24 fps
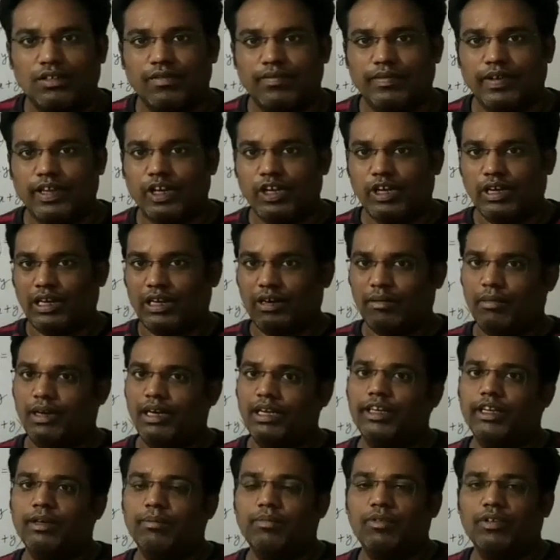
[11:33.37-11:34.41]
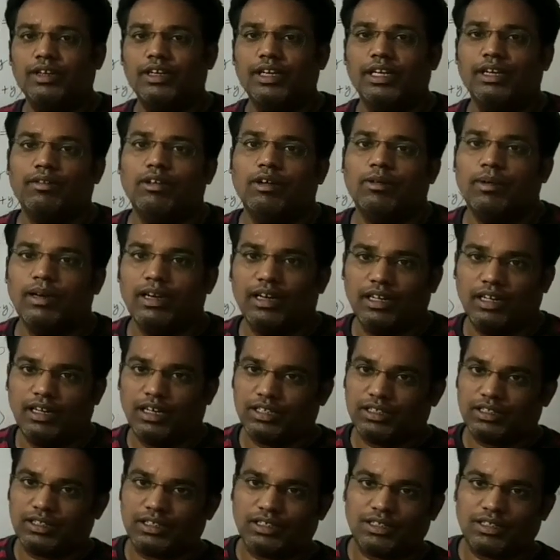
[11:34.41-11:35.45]
you have multiple dy by
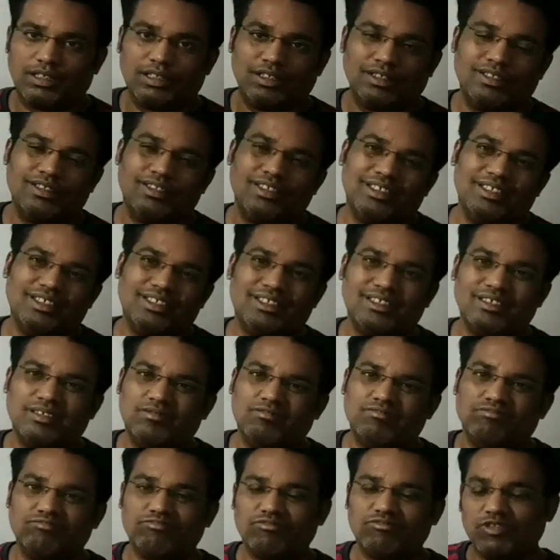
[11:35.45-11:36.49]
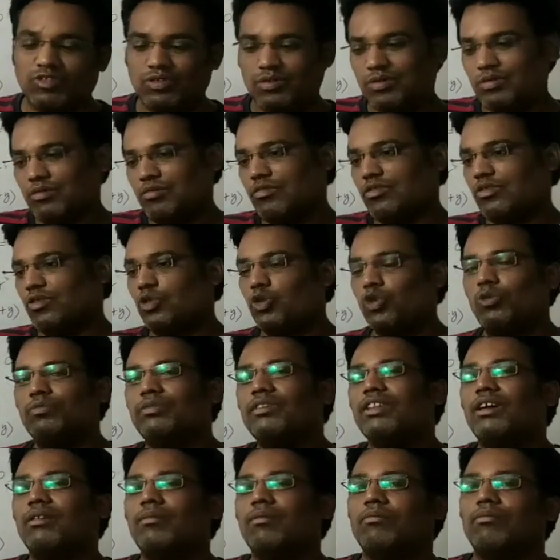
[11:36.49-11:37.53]
dx, just group
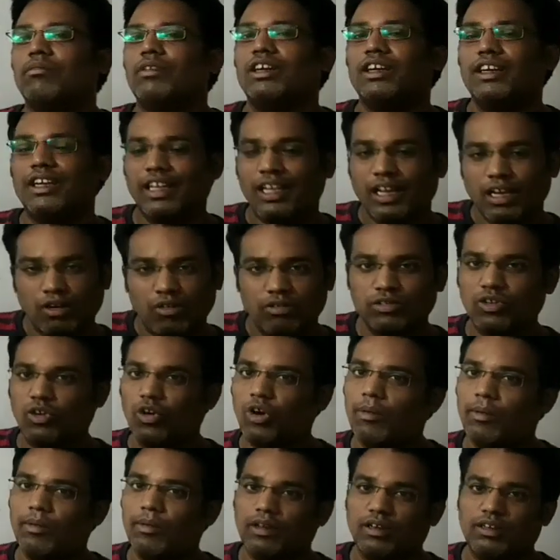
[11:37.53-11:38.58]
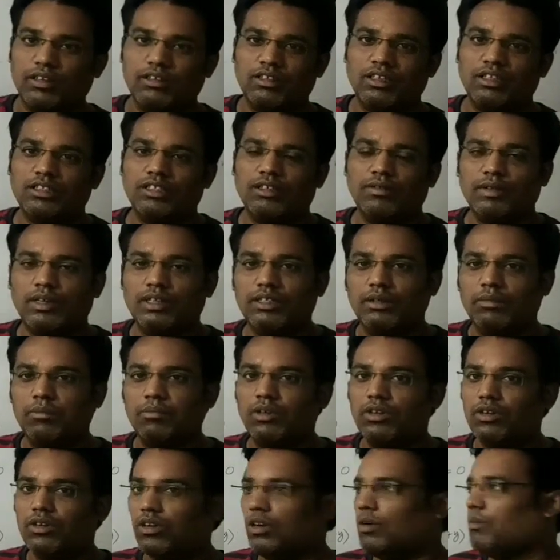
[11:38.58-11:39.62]
them and take out common. That's a very simple
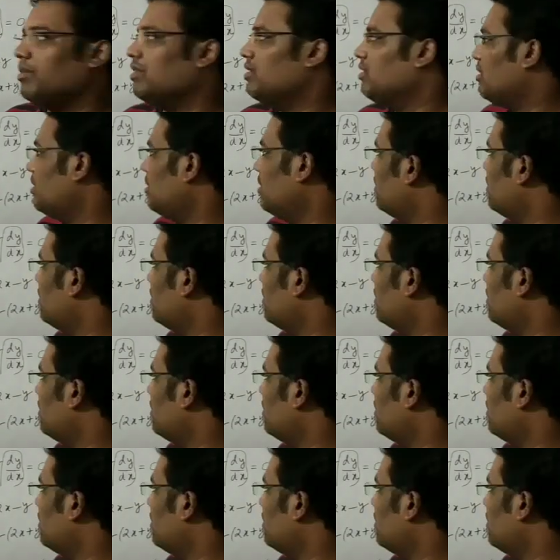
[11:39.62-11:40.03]
common sense.